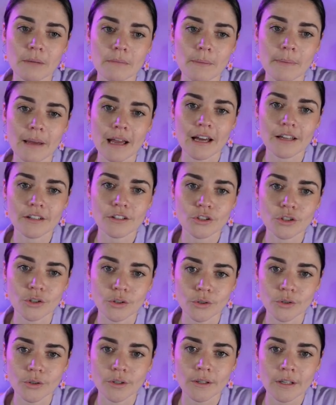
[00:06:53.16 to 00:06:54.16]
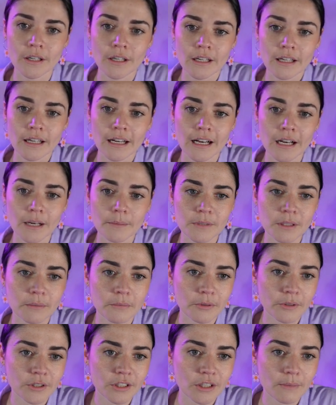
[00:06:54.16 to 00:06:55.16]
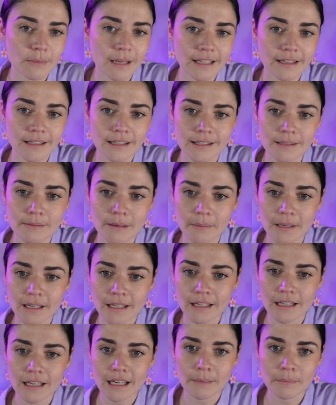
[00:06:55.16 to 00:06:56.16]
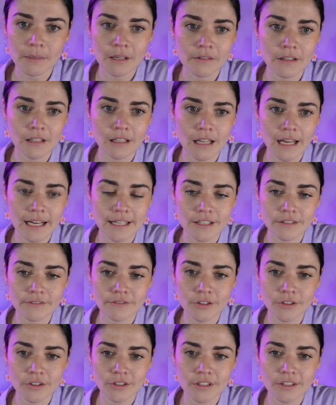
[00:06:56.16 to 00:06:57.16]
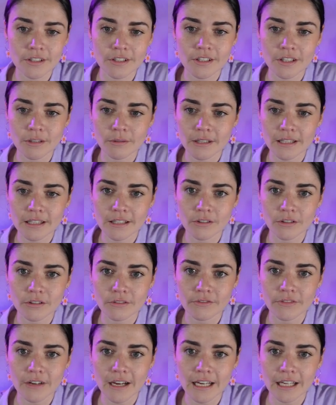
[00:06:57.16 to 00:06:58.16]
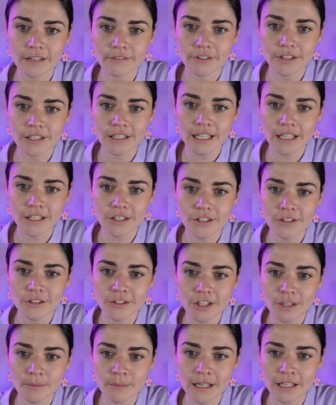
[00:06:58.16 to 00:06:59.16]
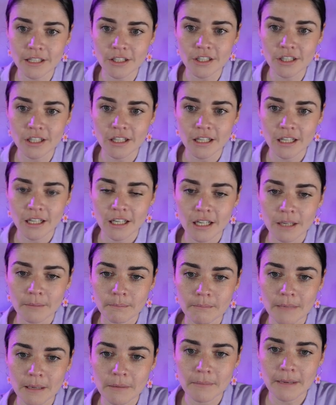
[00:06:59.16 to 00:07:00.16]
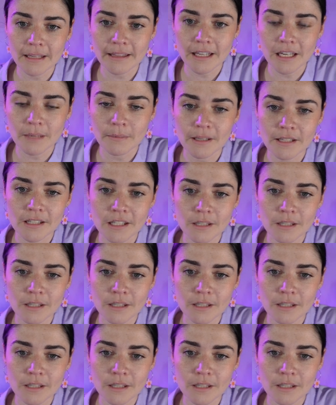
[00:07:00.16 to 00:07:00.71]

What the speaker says: I'm about too. So I'm going to make this maybe a bit of a lighter font just so it's not fighting for attention so much. Maybe make that a bit